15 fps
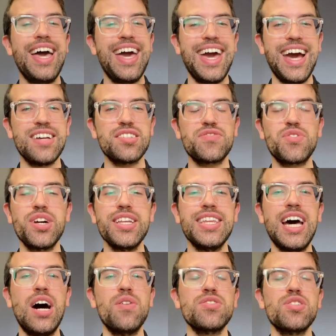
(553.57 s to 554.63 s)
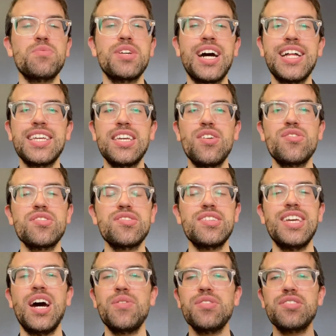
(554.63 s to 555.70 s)
as of right now. So I'm kind of curious to
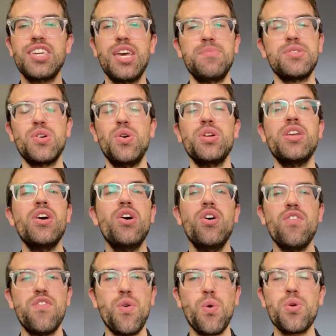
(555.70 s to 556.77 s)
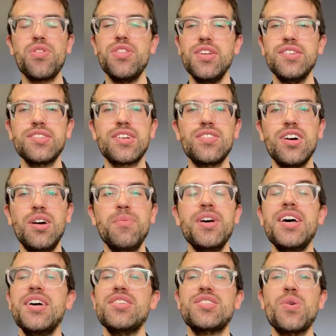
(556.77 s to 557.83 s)
see how this keeps going for this club.
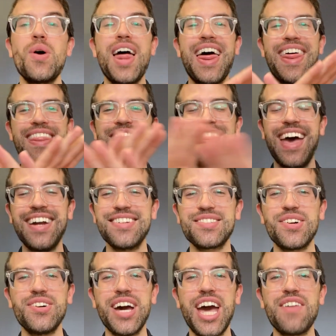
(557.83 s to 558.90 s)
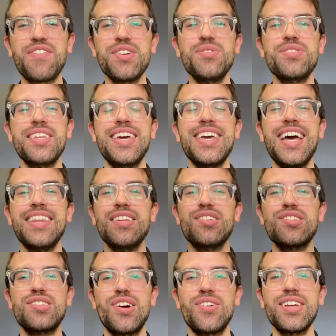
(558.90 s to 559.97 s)
So that is all I have for you today on the
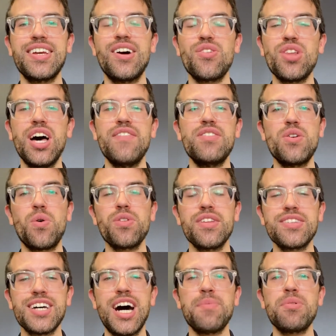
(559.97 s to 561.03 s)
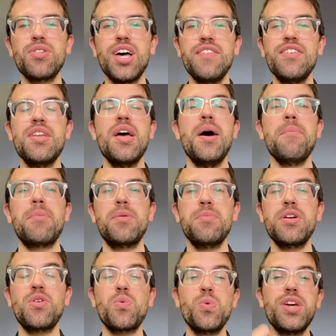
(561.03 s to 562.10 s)
starting 11 or the top 11
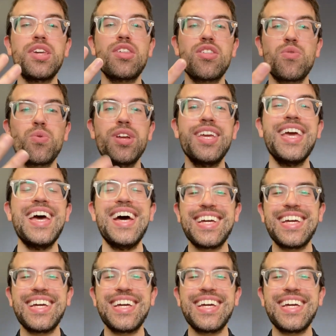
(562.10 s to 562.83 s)
Premier Week 3.